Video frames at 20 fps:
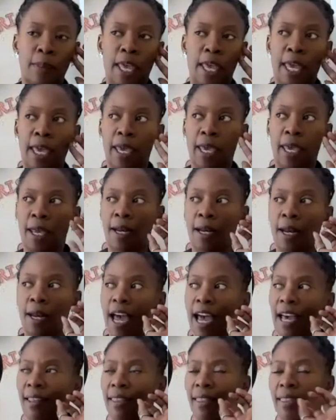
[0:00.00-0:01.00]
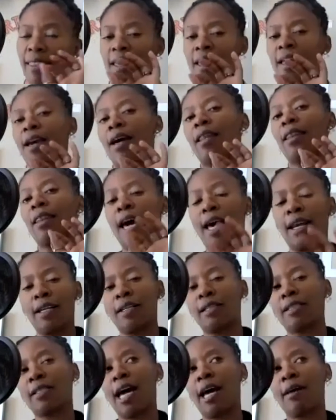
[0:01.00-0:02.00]
And I think a lot of
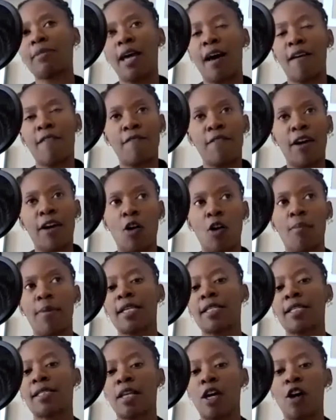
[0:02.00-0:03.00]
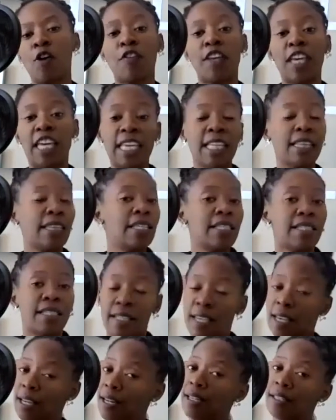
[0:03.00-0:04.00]
the times I found myself in these
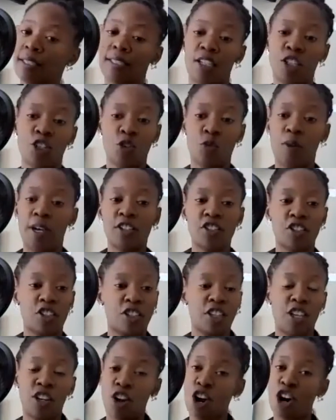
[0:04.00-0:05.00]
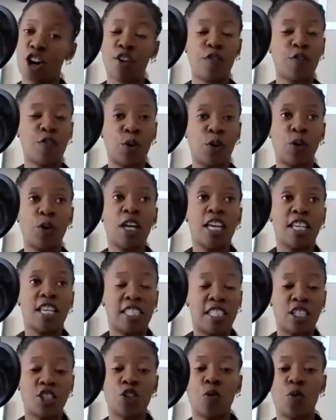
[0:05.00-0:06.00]
dead-end situations and hurtful
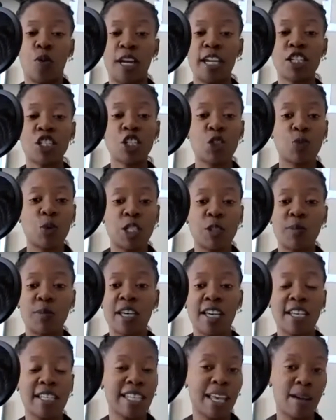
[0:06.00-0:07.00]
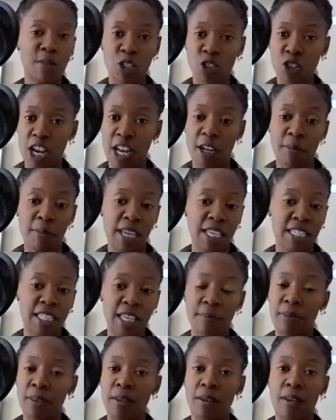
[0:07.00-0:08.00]
situations was because I was trying to make
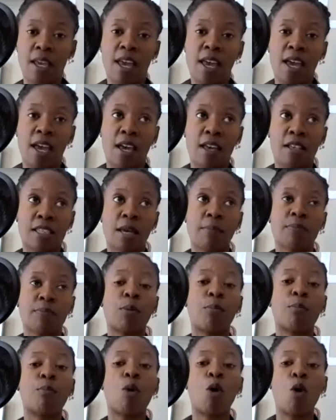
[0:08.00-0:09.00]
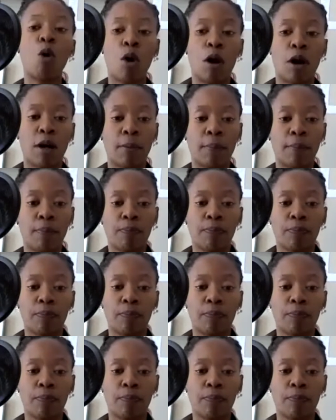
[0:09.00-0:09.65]
something more